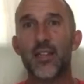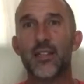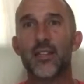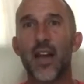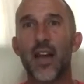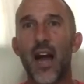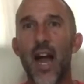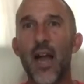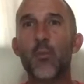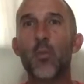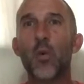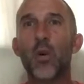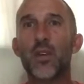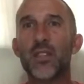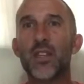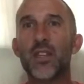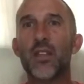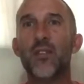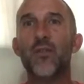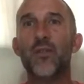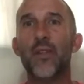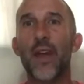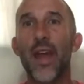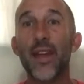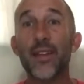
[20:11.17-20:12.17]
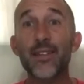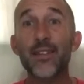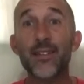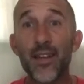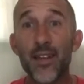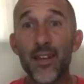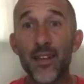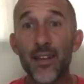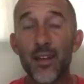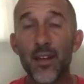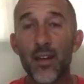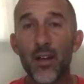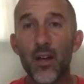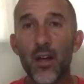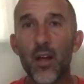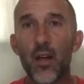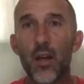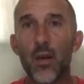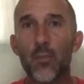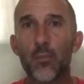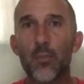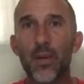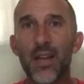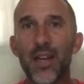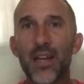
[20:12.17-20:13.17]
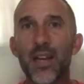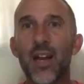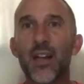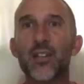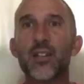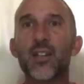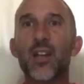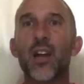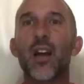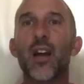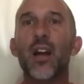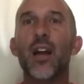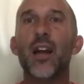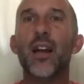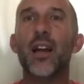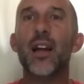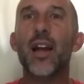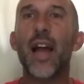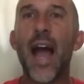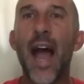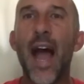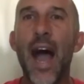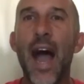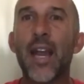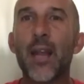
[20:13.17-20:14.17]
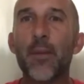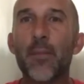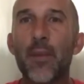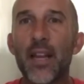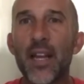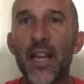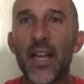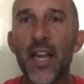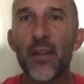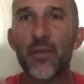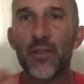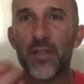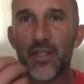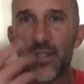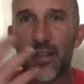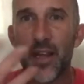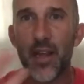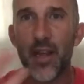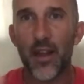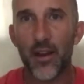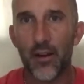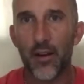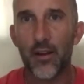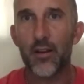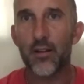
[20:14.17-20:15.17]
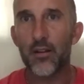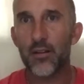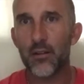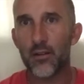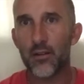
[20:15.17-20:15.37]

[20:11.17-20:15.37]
Time was invented because Adam and Eve sinned.